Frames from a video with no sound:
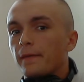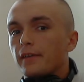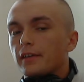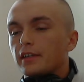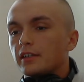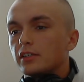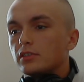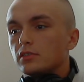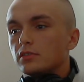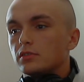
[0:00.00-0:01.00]
and
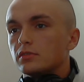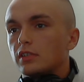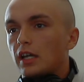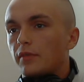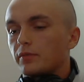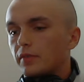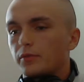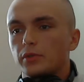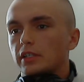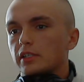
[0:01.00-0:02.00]
he'll have give
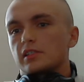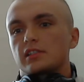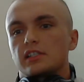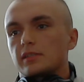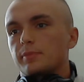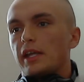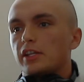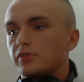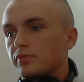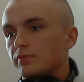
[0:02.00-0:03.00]
you like this six
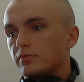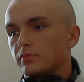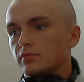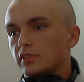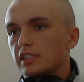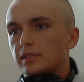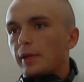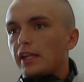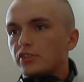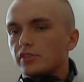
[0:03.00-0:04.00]
page, six
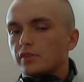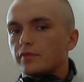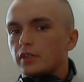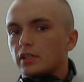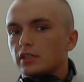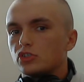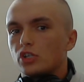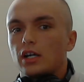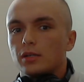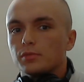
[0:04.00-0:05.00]
pages of uh,
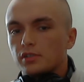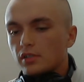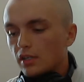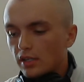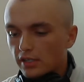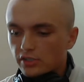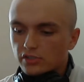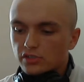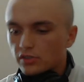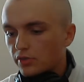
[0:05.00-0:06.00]
jobs. You
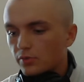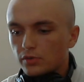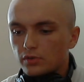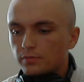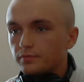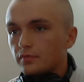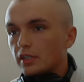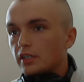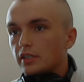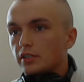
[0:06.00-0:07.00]
just look through them,
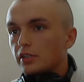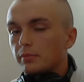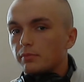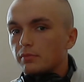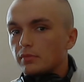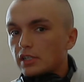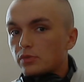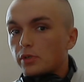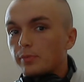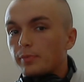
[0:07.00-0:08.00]
and you can. That's
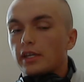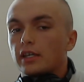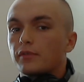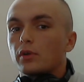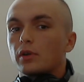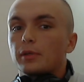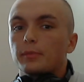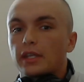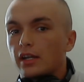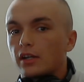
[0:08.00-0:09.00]
where you pick if you want to be
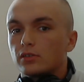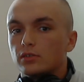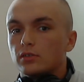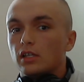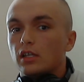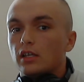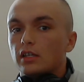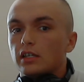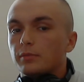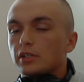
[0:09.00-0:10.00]
mechanical,
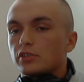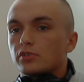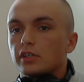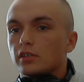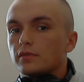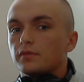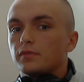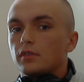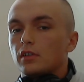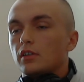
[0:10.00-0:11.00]
administrative
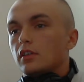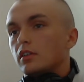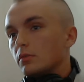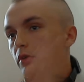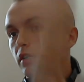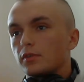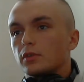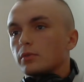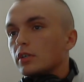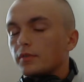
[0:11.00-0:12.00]

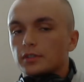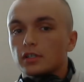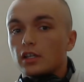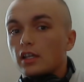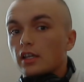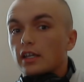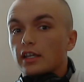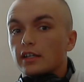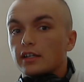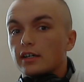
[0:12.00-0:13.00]
whatever, whatever.
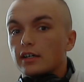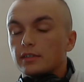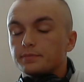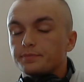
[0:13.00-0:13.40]
And uh,